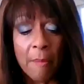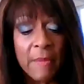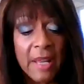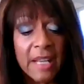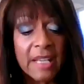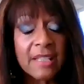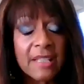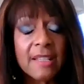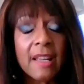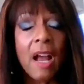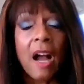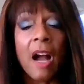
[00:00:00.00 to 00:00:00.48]

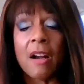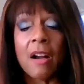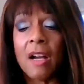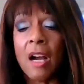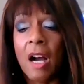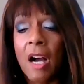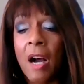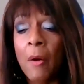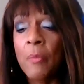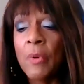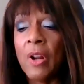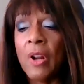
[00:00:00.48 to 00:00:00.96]
mix
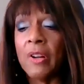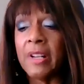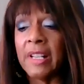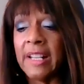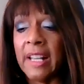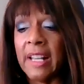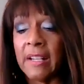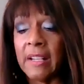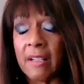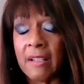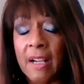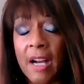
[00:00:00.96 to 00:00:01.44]
we're going to
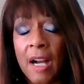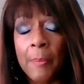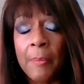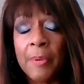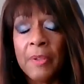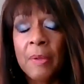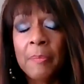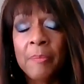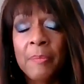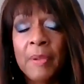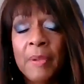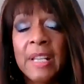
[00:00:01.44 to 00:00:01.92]
get a
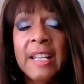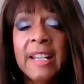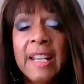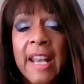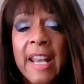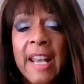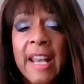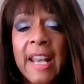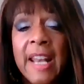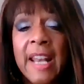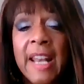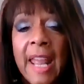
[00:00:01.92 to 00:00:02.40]
couple of big
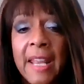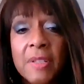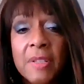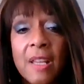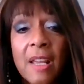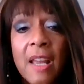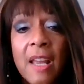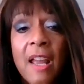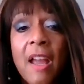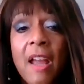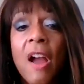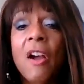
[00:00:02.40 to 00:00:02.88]

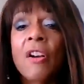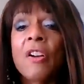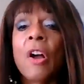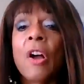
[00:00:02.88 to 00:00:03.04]
names,